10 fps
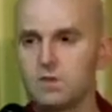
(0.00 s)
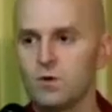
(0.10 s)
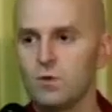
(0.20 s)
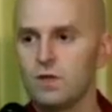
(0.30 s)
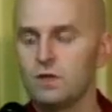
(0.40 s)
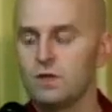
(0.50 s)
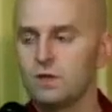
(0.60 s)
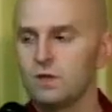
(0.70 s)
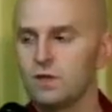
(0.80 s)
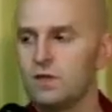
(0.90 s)
So we
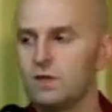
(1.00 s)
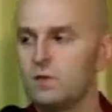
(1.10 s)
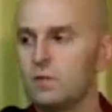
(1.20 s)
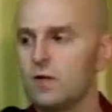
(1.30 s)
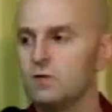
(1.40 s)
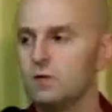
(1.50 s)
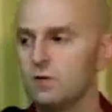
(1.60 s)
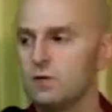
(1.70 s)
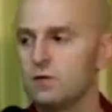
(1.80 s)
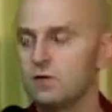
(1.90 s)
can hear in many
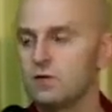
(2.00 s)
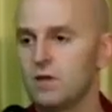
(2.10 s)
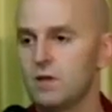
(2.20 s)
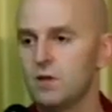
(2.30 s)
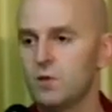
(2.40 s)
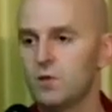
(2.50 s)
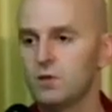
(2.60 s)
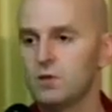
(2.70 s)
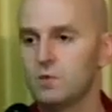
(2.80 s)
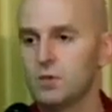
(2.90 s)
suttas
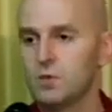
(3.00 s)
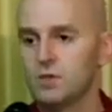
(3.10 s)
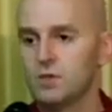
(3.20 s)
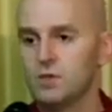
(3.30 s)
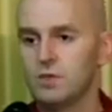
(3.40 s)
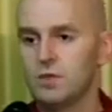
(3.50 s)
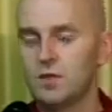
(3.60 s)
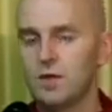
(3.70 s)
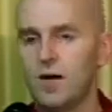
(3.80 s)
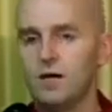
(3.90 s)
where the Supreme Buddha
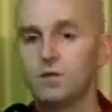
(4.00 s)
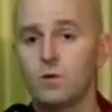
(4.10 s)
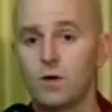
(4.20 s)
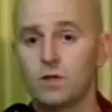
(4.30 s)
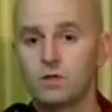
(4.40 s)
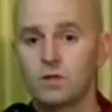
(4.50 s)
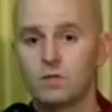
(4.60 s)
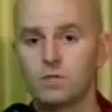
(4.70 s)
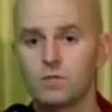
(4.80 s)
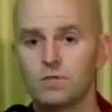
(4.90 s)
asks a
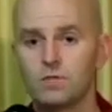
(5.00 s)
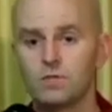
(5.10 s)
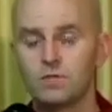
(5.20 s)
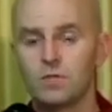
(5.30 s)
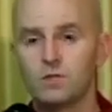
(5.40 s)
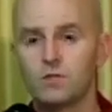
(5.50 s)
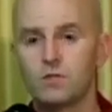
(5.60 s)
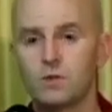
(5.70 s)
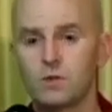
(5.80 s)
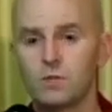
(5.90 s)
question
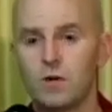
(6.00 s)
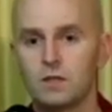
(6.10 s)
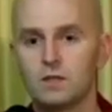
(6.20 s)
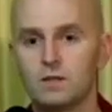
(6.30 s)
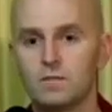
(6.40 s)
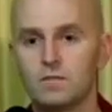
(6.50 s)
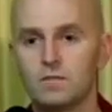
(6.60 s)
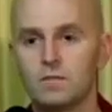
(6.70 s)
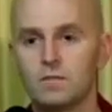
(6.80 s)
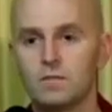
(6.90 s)
of a certain monk.
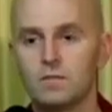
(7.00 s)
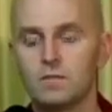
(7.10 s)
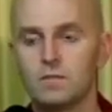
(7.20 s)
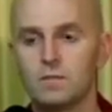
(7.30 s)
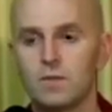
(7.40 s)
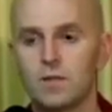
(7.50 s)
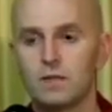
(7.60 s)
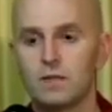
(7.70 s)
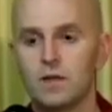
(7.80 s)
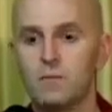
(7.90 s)

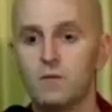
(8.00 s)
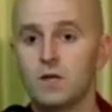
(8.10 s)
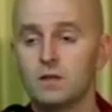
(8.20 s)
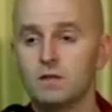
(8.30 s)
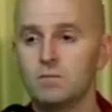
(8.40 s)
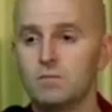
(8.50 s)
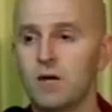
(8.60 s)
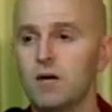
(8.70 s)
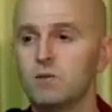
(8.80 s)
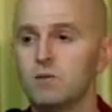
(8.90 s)
And then that monk
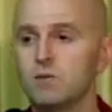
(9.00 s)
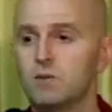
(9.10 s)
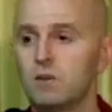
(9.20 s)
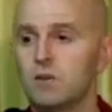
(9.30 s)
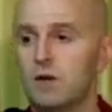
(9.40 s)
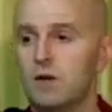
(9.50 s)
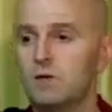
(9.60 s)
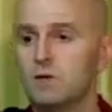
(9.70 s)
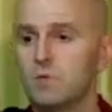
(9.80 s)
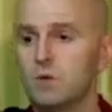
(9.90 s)
answers,
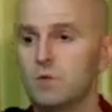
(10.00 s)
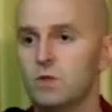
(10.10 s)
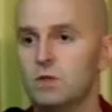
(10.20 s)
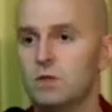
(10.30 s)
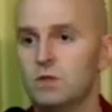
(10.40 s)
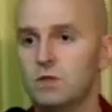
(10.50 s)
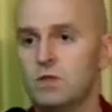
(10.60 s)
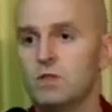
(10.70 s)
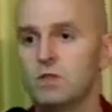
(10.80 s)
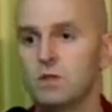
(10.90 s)
and the Supreme Buddha
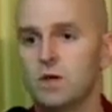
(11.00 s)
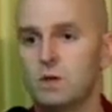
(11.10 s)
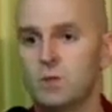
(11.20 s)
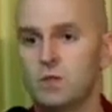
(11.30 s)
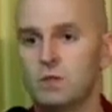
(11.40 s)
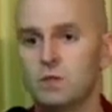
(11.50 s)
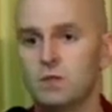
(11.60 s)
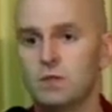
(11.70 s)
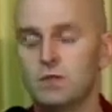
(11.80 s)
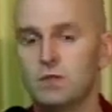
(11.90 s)
teaches the Dhamma
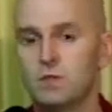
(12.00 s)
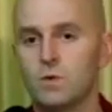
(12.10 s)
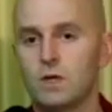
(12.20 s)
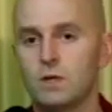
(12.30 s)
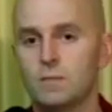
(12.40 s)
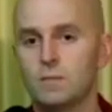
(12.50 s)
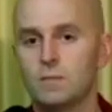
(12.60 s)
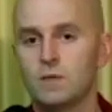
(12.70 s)
in this way.